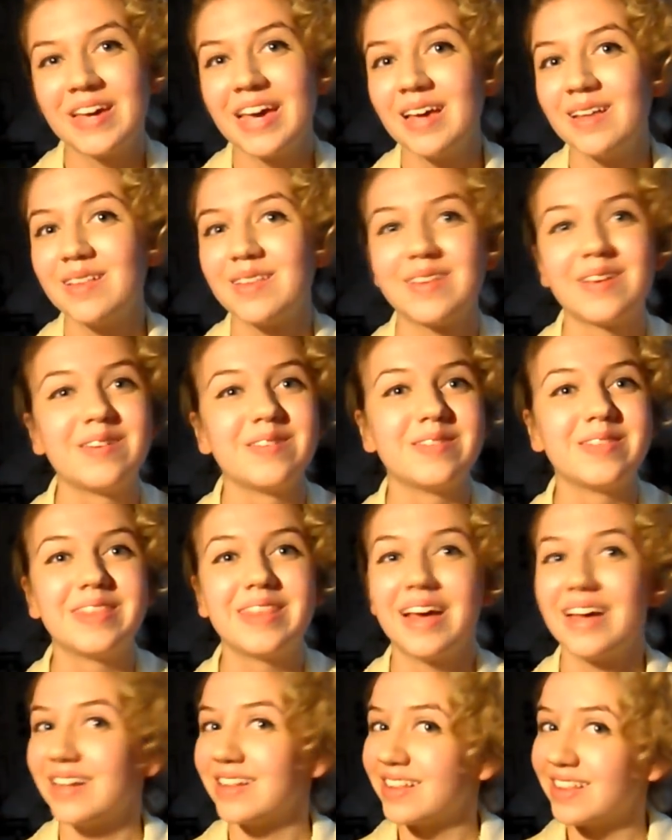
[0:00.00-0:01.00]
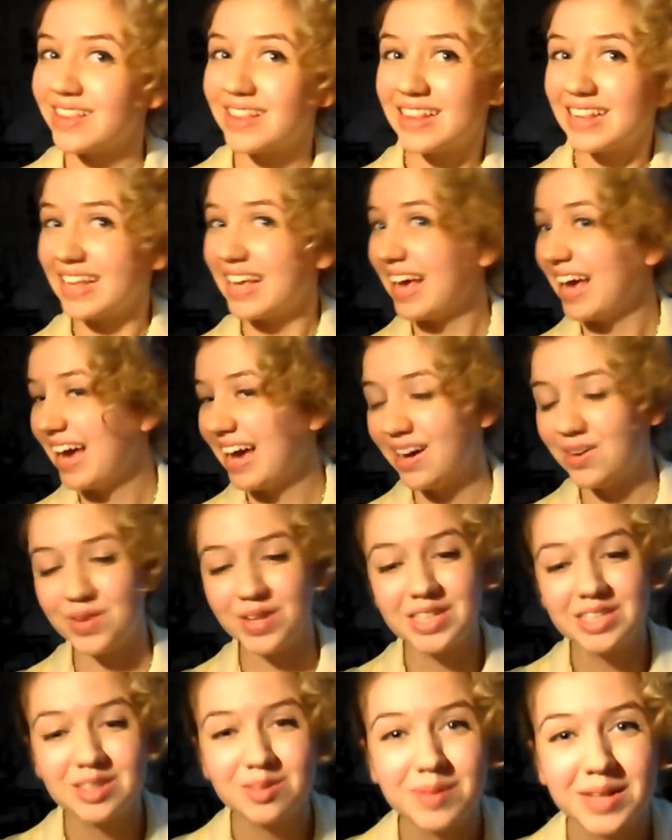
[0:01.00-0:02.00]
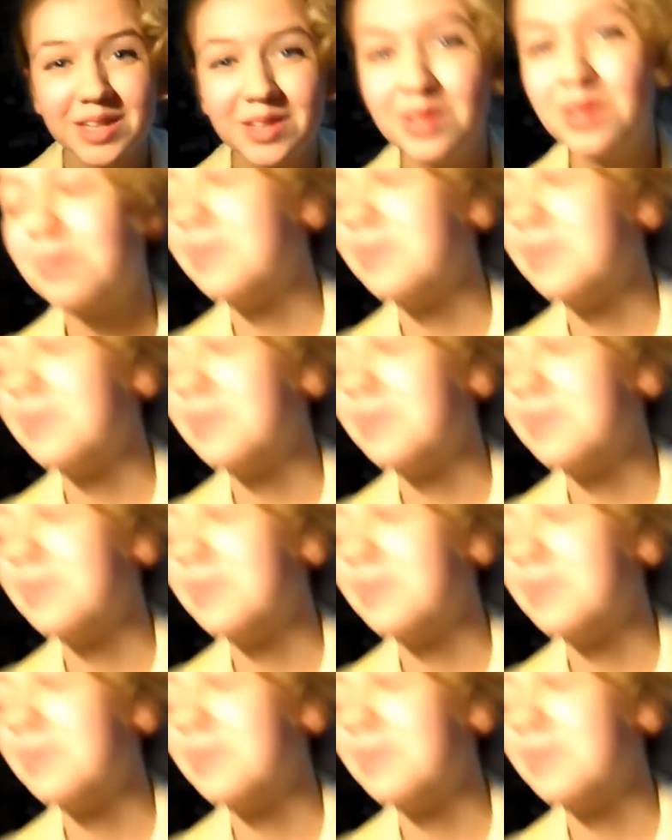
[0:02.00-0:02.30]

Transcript: Okay, so that's how I do my